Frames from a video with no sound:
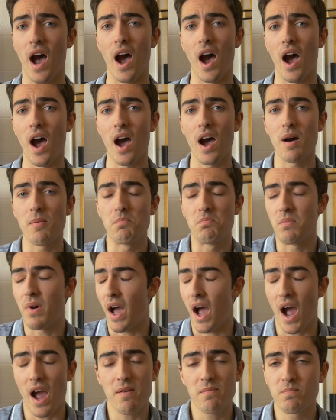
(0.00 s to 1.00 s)
um,
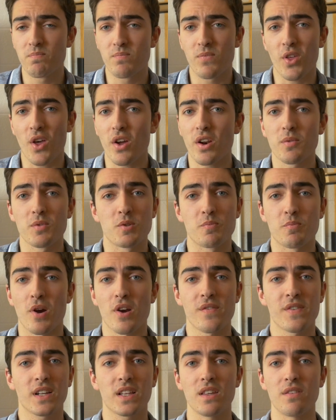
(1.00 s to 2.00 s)
I thought it was
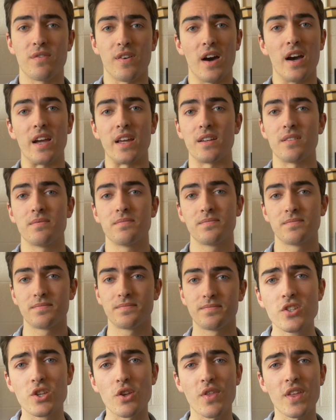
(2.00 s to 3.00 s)
perfectly fine.
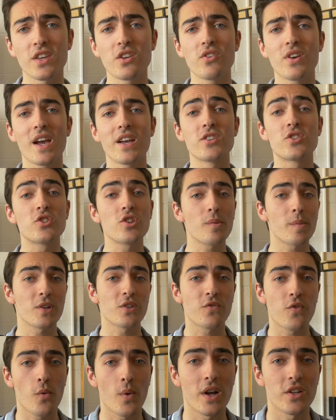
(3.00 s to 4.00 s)
So thank you guys so
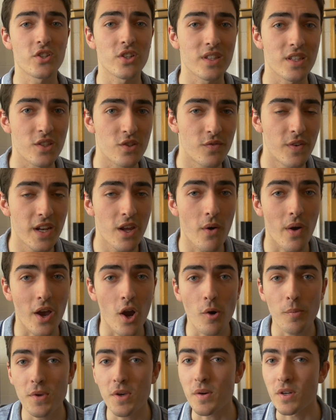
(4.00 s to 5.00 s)
much for watching this video. I
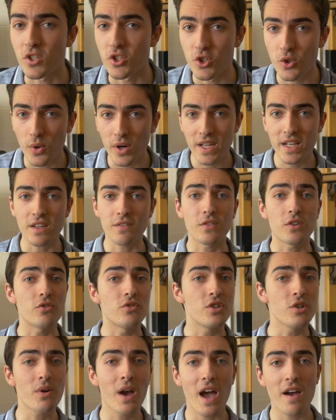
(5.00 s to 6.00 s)
hope you enjoyed. If you
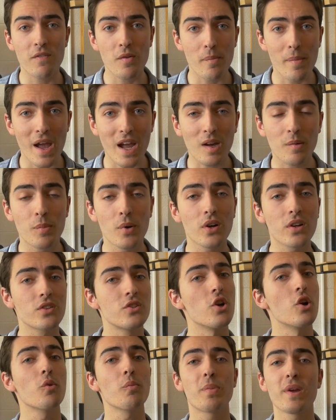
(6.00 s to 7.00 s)
do have a MacBook,
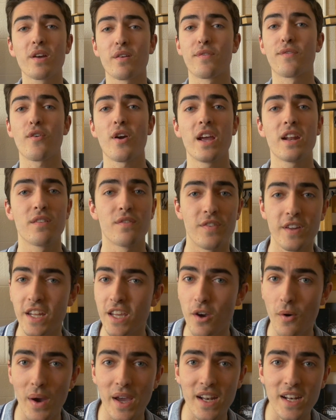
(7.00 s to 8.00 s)
don't be afraid of
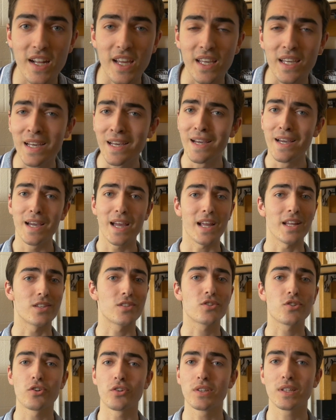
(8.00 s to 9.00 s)
video editing.
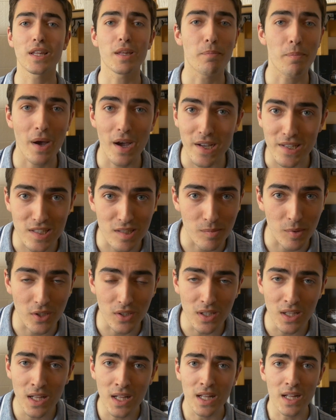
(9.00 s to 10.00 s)
It's certainly
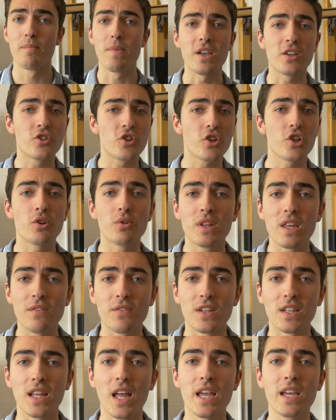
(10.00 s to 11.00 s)
possible. Make sure you
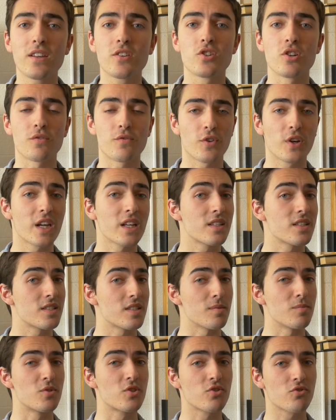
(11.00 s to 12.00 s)
leave a like, don't forget to
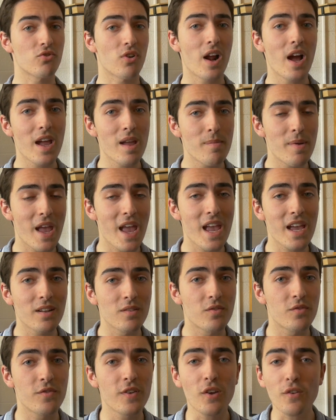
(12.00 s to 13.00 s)
subscribe,
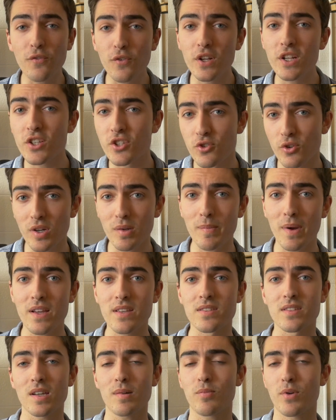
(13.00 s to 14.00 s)
and feel free to join my
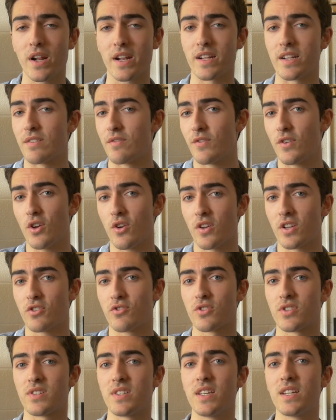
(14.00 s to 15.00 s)
subreddit if you're
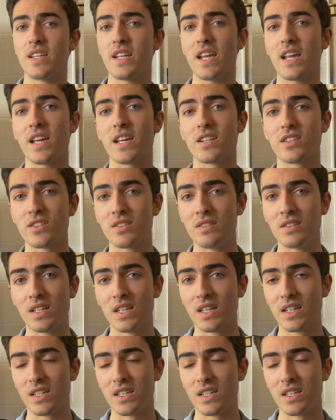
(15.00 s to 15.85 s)
interested in